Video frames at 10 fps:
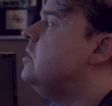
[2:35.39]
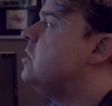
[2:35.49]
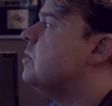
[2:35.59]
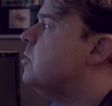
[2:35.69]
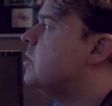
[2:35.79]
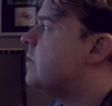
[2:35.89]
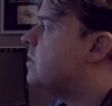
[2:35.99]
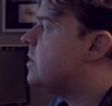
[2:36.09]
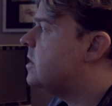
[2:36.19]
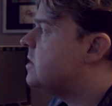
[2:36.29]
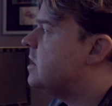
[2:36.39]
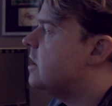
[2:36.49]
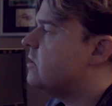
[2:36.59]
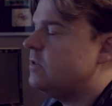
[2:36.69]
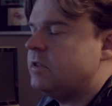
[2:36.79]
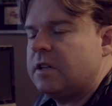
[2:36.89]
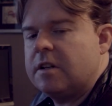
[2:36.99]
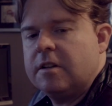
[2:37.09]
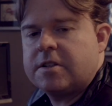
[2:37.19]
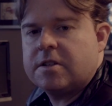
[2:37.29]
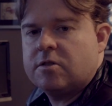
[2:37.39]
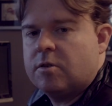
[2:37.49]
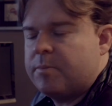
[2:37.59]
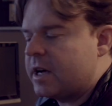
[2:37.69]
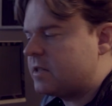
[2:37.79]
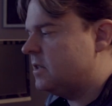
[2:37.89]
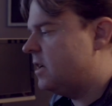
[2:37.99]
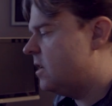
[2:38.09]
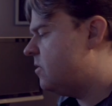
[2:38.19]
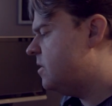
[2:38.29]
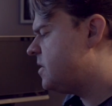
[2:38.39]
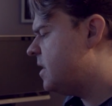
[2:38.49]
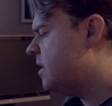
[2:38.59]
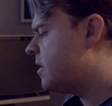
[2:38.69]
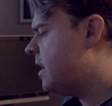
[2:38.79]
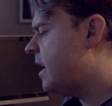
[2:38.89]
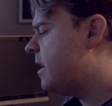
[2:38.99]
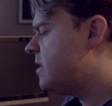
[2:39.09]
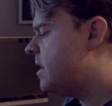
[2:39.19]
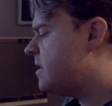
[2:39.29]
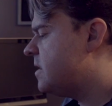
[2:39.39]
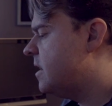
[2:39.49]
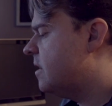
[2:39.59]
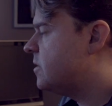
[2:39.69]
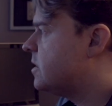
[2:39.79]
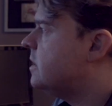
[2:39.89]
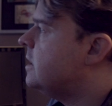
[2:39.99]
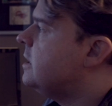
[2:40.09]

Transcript: You can put everything together and then you can listen to it back together and say, okay, how does that sound?